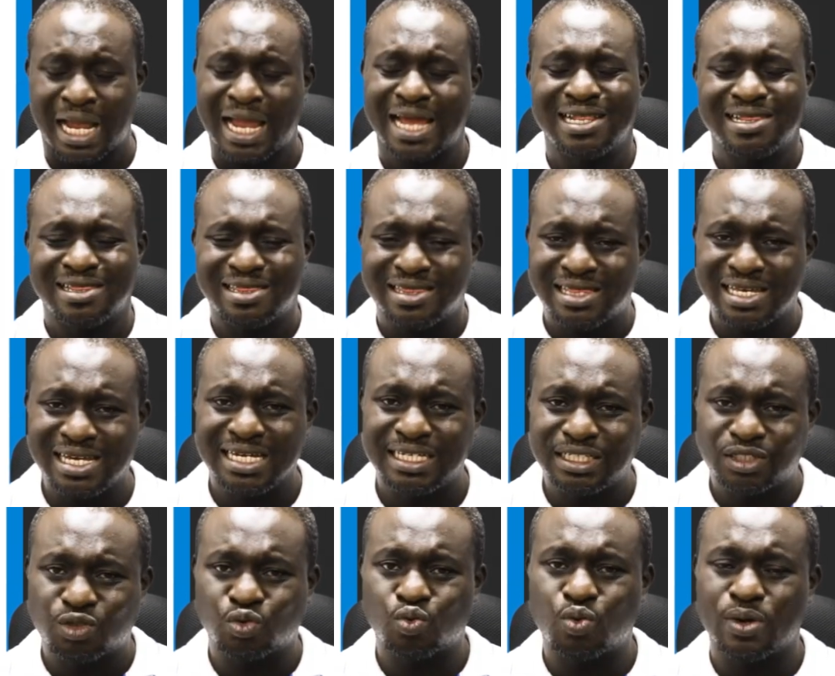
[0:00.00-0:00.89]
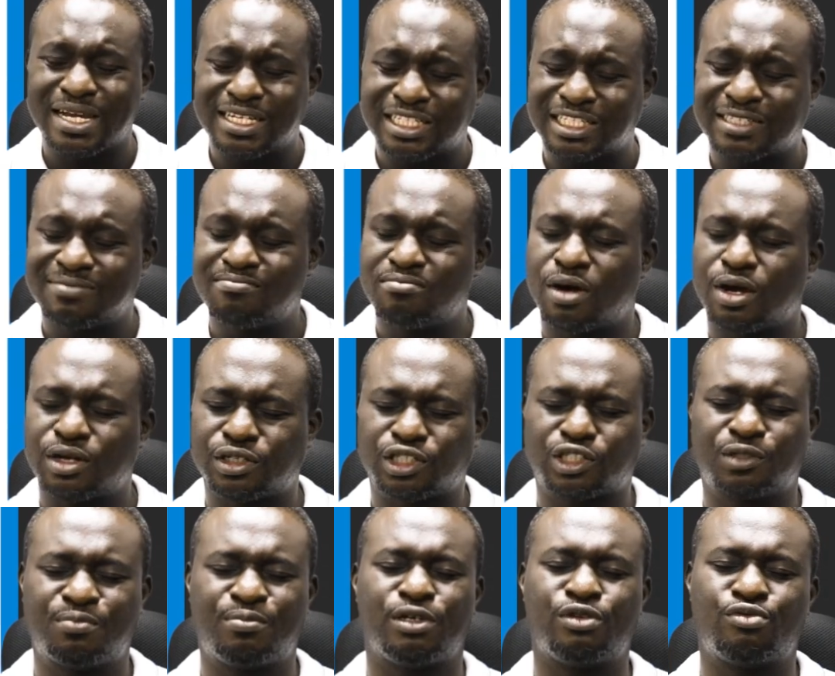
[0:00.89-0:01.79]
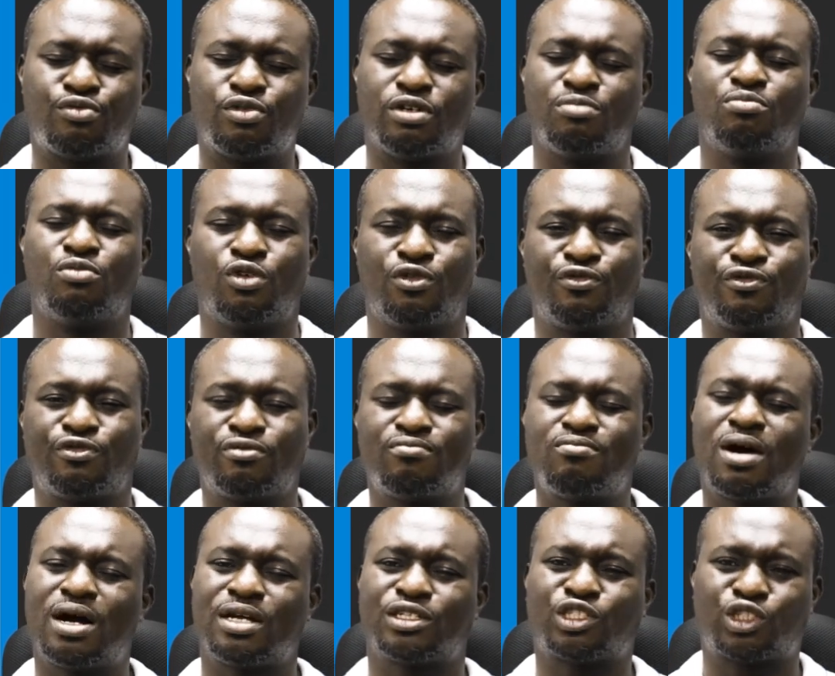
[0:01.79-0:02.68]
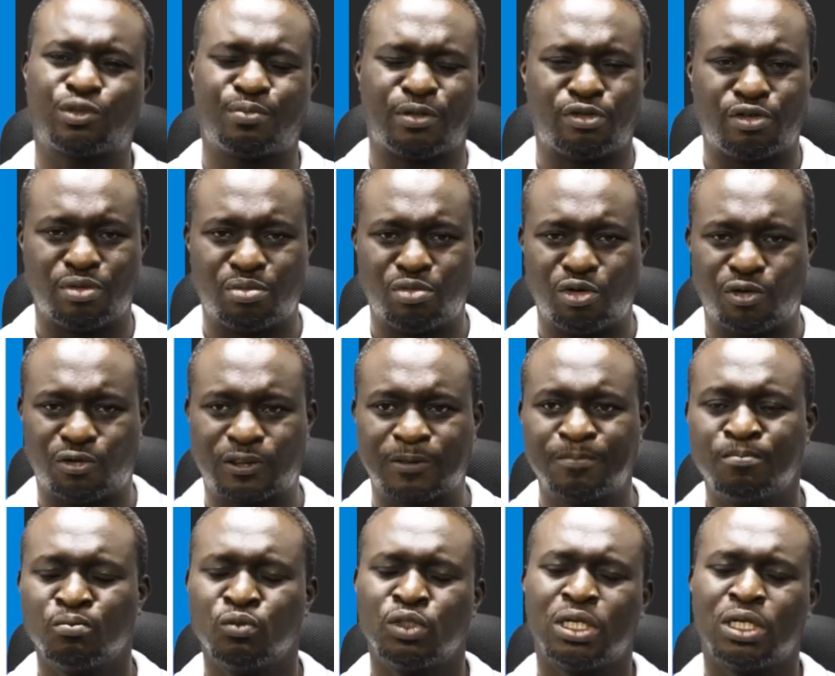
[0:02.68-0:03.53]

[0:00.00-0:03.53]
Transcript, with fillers: And these wastes must be removed, must be removed.